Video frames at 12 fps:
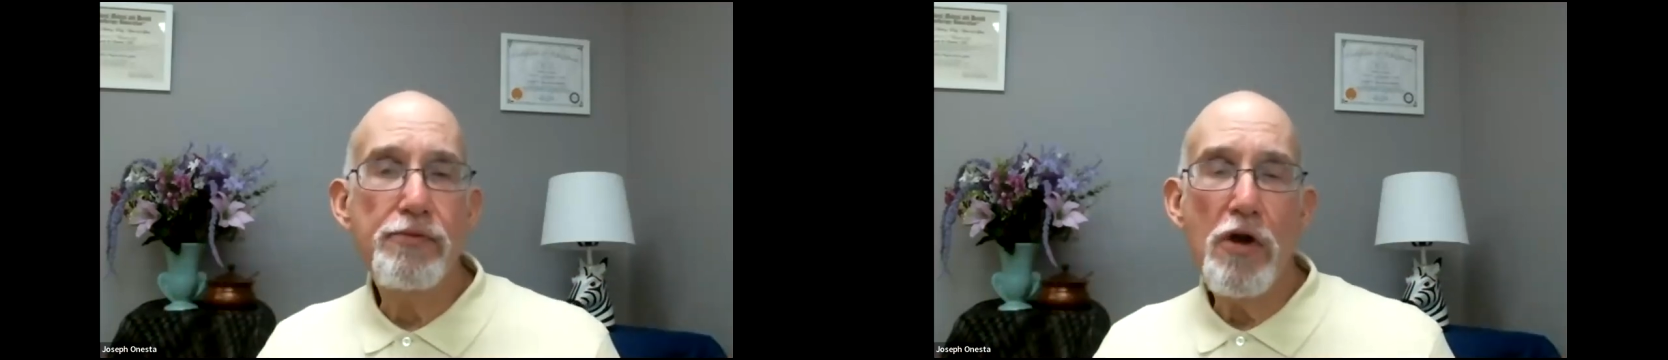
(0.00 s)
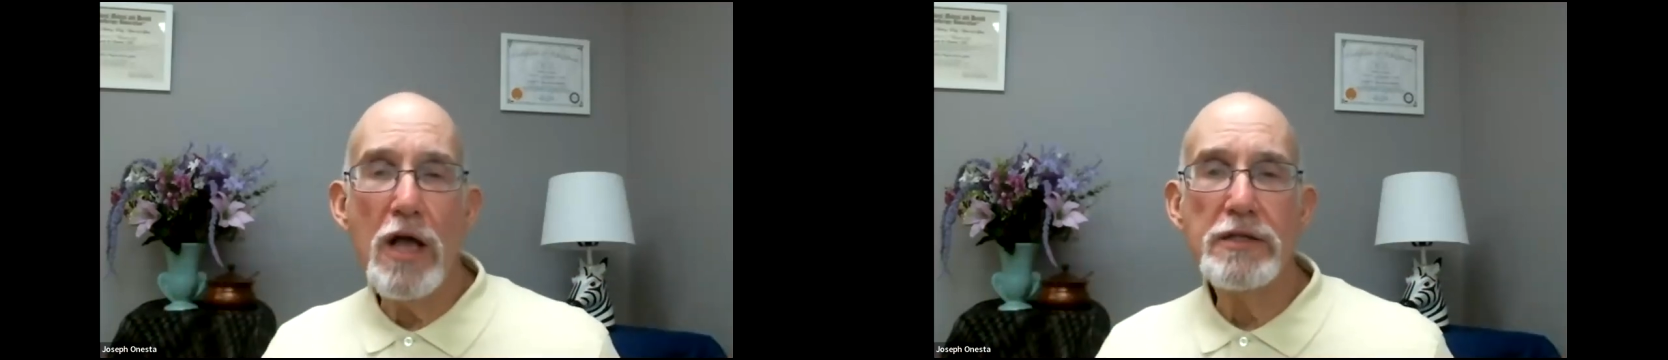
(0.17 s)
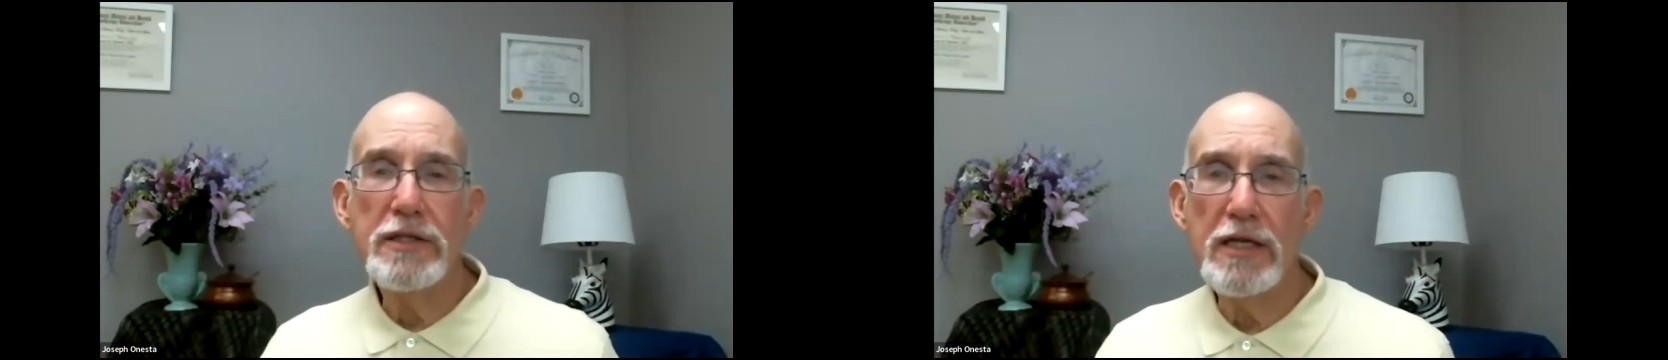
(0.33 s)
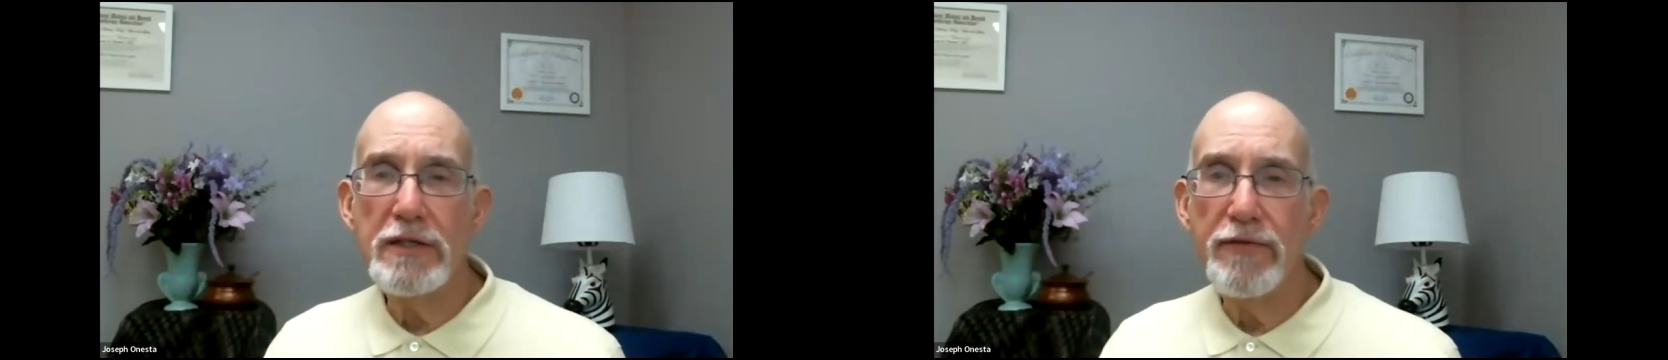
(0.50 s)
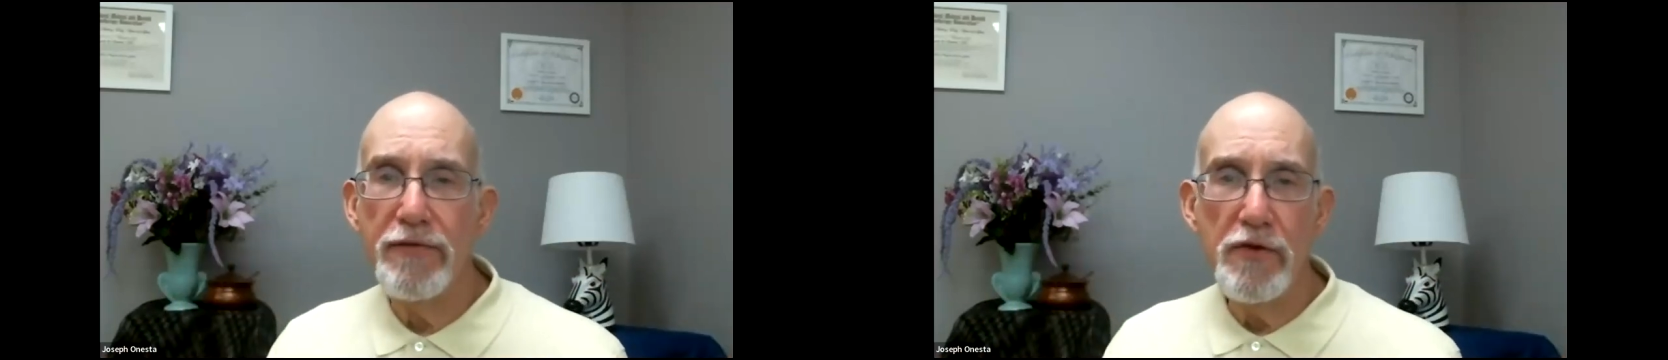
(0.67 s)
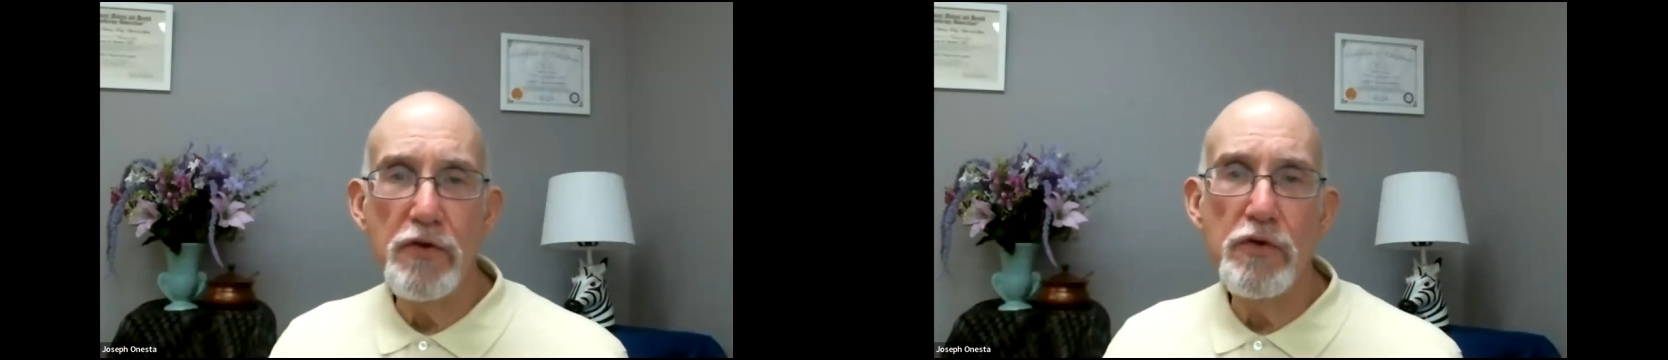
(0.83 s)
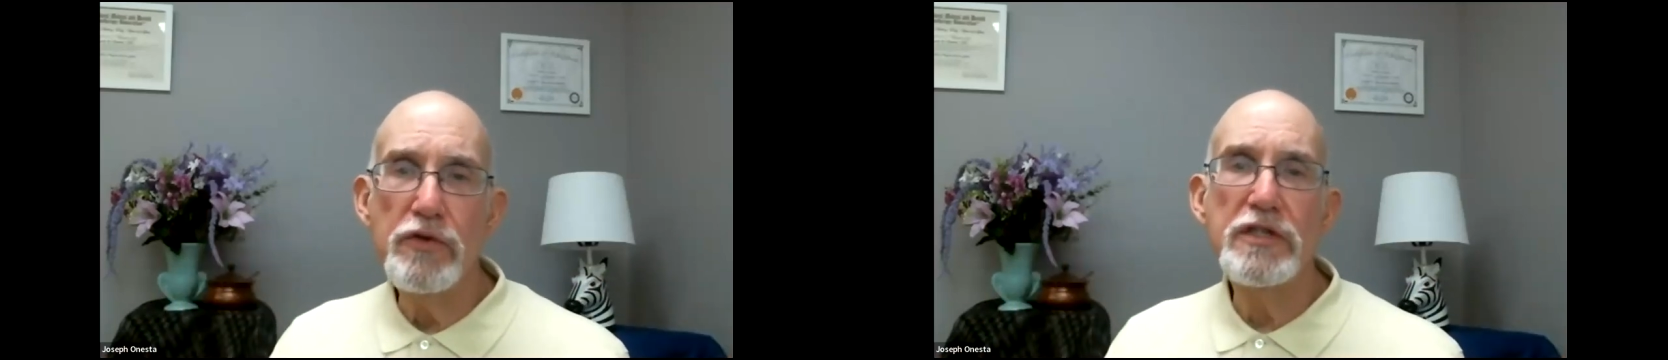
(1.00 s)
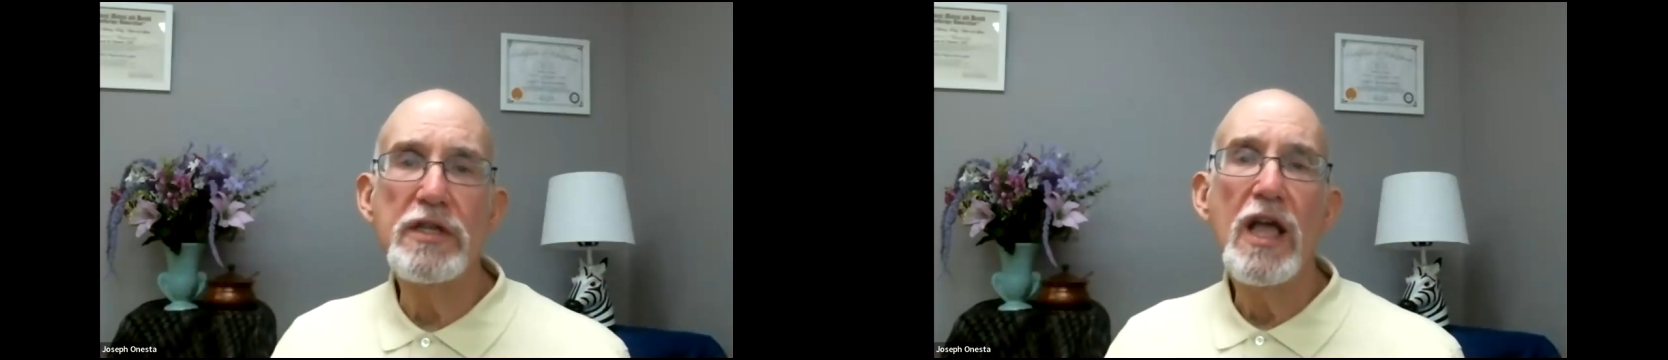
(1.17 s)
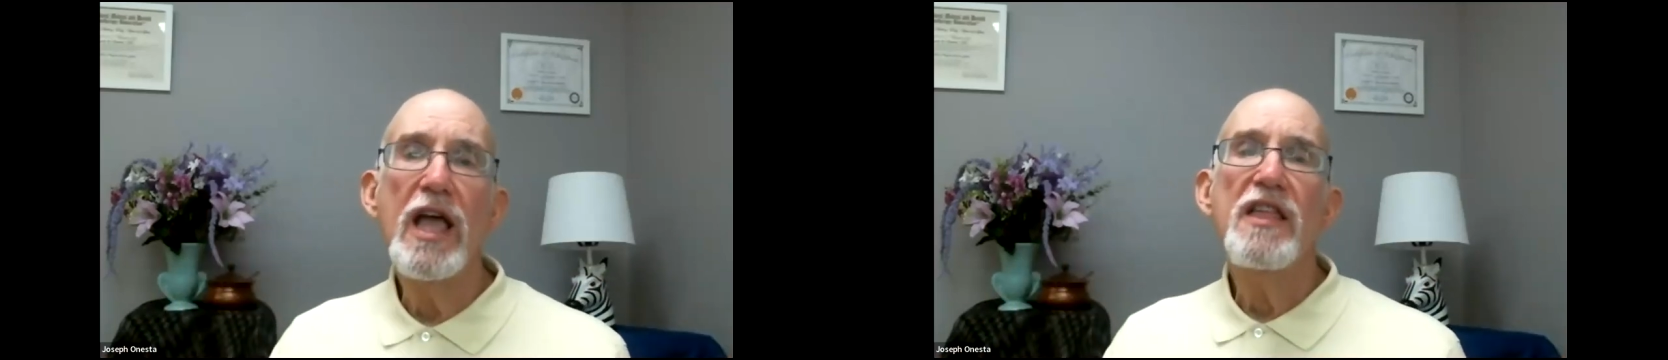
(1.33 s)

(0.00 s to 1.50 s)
processed foods